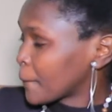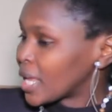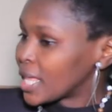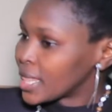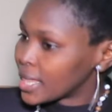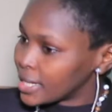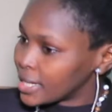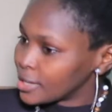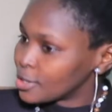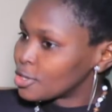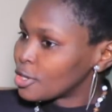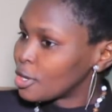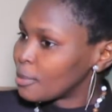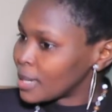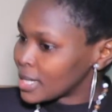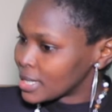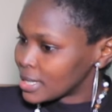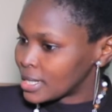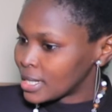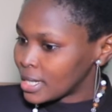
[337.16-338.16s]
And then
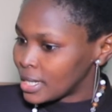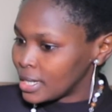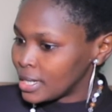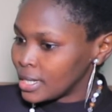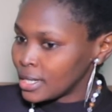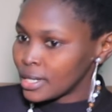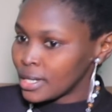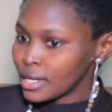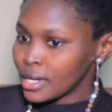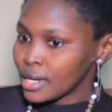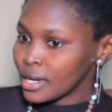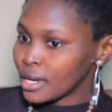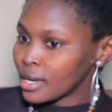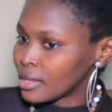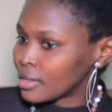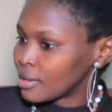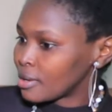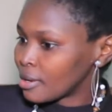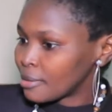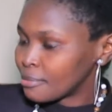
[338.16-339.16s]
some are saying
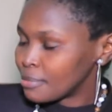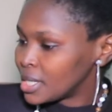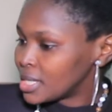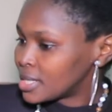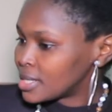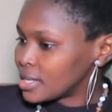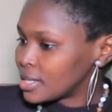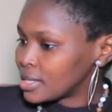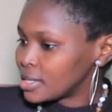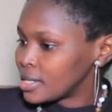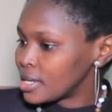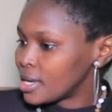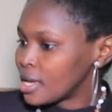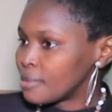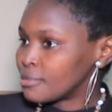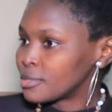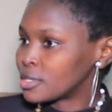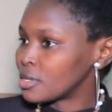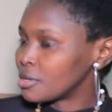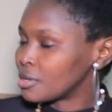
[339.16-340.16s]
there are missing names,